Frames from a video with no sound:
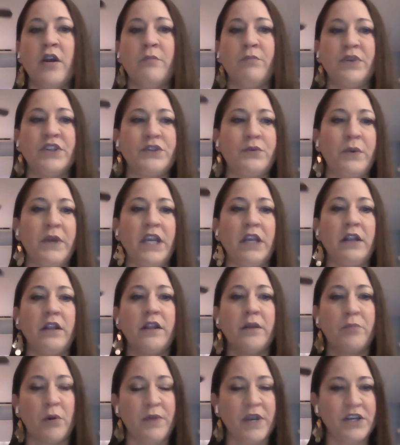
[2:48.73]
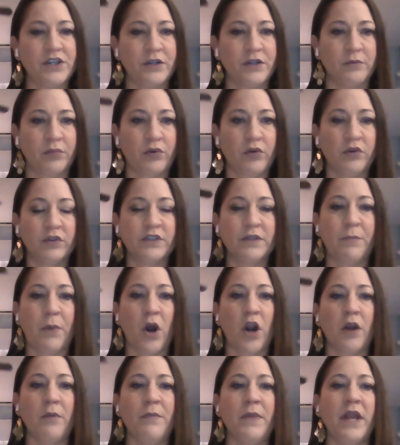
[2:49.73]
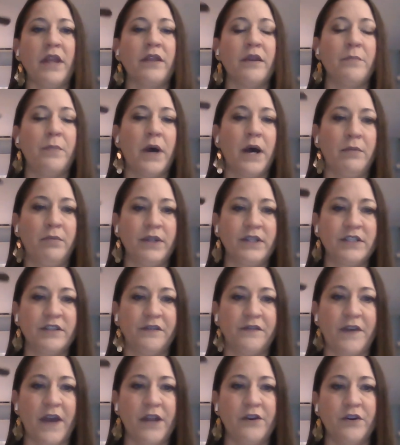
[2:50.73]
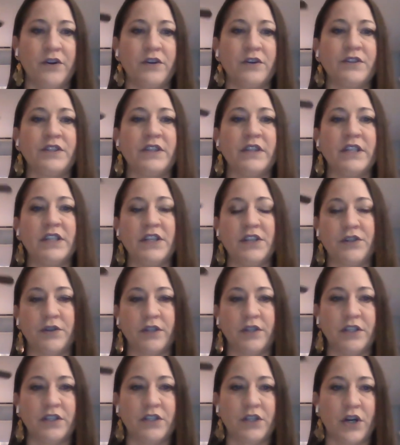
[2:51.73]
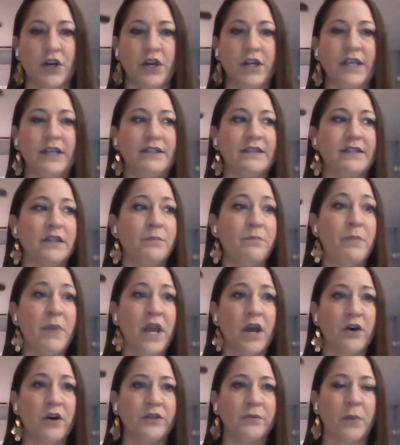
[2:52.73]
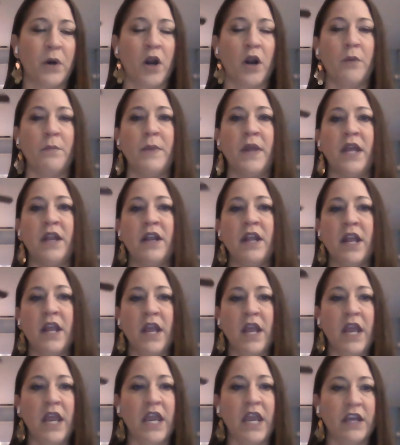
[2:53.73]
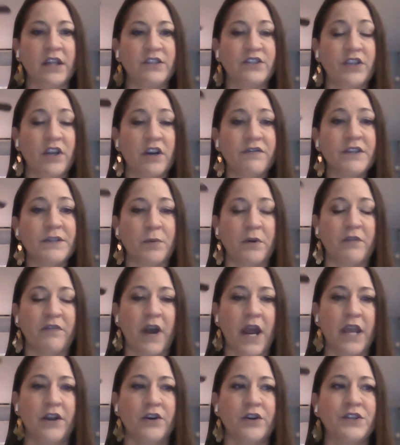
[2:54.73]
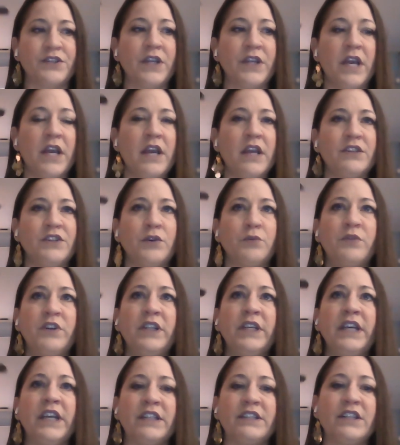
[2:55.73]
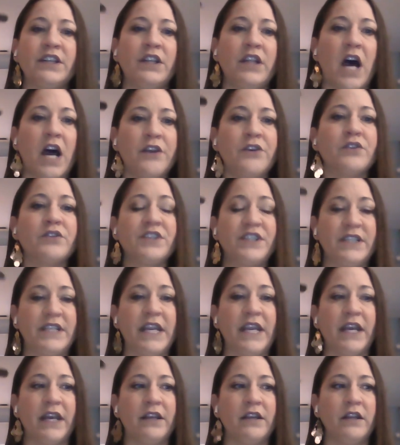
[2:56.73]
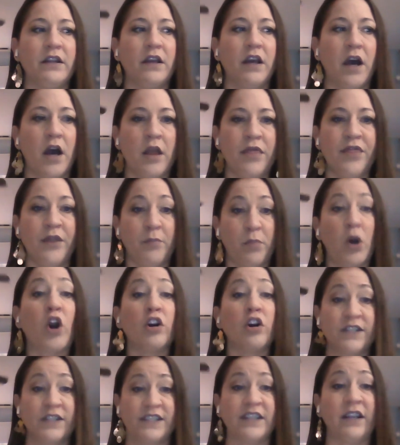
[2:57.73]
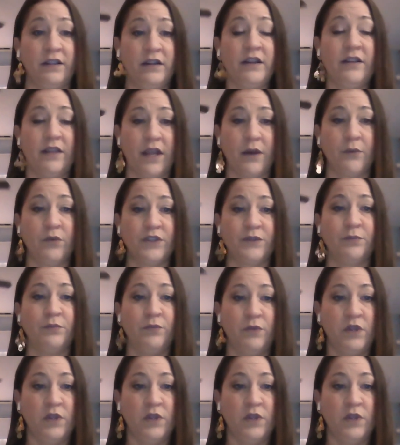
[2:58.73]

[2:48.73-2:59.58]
between the probation and parole department, the public defenders, the district attorneys, the bail department, and service providers to really get to understand the person that was,